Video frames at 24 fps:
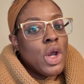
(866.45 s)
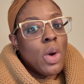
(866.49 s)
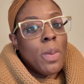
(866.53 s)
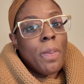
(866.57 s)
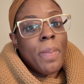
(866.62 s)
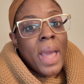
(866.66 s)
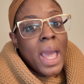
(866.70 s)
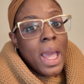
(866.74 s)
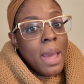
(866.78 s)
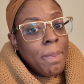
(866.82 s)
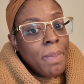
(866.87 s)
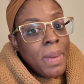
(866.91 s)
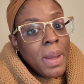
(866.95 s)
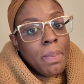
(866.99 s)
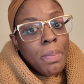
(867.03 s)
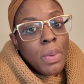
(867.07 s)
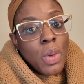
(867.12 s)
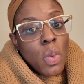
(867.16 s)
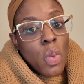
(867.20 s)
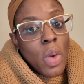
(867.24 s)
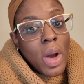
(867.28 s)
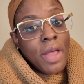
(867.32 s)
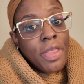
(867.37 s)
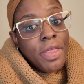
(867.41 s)
Pay
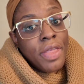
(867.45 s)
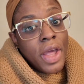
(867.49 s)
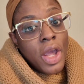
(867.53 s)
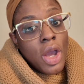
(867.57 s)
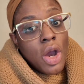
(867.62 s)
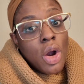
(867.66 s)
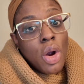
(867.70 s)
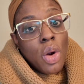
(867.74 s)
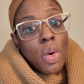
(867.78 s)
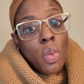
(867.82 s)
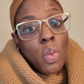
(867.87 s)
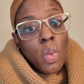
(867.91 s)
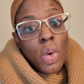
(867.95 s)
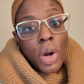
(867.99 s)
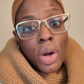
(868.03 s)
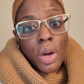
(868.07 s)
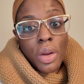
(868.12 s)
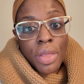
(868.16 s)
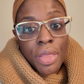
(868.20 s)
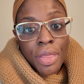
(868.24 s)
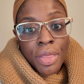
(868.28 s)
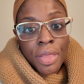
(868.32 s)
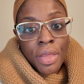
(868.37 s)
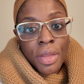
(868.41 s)
people what they are
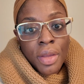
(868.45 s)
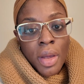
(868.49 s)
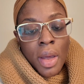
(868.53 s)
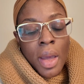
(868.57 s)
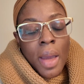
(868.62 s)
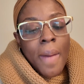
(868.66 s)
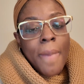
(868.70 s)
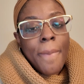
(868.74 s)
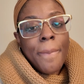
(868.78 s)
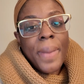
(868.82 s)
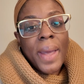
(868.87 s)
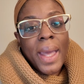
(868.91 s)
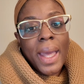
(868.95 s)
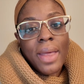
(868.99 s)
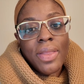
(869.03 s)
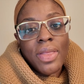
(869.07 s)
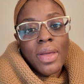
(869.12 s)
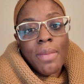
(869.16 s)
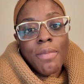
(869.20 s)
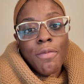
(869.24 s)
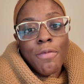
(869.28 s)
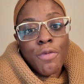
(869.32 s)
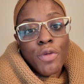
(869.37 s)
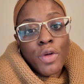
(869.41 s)
worth. Pay
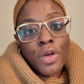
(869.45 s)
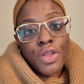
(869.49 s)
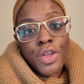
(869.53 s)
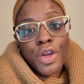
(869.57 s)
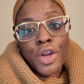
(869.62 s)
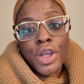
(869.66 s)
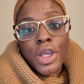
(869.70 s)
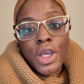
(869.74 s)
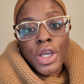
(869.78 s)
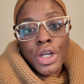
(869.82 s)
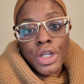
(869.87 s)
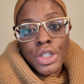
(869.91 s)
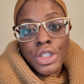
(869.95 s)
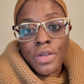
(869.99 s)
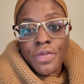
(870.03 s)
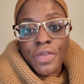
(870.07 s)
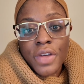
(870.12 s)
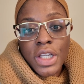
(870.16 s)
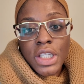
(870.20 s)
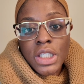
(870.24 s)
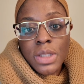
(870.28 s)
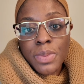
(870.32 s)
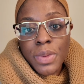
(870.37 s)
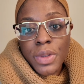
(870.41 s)
them for their years of
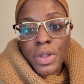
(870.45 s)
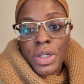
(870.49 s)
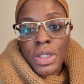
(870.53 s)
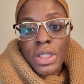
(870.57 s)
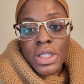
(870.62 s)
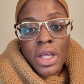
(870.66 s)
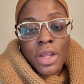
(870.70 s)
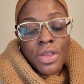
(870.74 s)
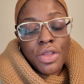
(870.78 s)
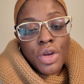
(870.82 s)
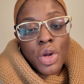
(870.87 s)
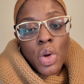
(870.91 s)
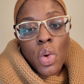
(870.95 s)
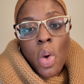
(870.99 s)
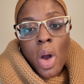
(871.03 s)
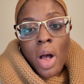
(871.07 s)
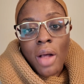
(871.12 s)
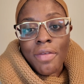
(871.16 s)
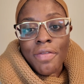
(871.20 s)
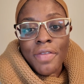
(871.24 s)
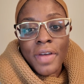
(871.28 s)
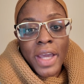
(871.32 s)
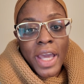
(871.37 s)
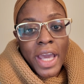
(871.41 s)
experience and their
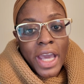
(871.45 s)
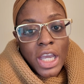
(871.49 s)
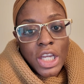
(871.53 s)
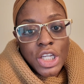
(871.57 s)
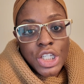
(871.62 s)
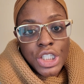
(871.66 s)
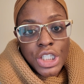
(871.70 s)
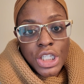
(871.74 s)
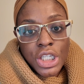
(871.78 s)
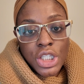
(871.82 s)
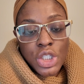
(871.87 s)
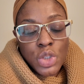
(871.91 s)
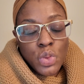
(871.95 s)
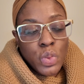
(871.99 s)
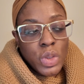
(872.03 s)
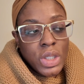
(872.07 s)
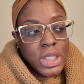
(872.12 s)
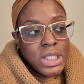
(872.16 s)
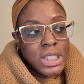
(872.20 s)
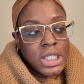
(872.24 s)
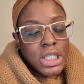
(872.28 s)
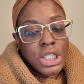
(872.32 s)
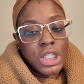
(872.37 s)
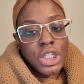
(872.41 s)
qualifications. We
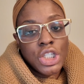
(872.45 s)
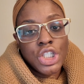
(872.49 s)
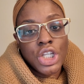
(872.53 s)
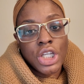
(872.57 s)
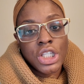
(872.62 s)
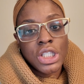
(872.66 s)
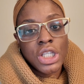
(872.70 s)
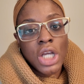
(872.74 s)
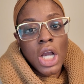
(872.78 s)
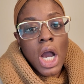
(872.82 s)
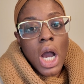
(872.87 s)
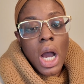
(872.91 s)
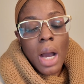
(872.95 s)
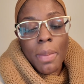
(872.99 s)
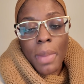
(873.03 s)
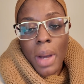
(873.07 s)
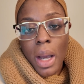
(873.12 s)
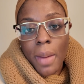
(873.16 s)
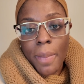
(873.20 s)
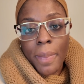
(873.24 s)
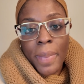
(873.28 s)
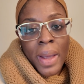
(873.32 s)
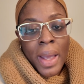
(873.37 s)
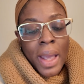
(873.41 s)
didn't just come
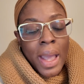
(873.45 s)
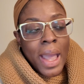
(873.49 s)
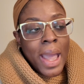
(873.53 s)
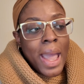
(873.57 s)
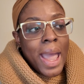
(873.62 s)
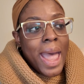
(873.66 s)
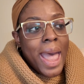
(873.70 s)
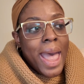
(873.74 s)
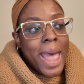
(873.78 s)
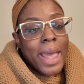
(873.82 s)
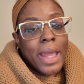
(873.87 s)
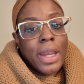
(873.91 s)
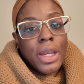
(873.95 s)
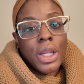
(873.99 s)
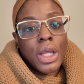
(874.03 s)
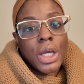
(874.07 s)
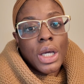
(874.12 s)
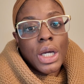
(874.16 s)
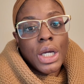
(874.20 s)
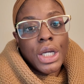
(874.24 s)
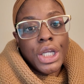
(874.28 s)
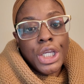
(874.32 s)
up and,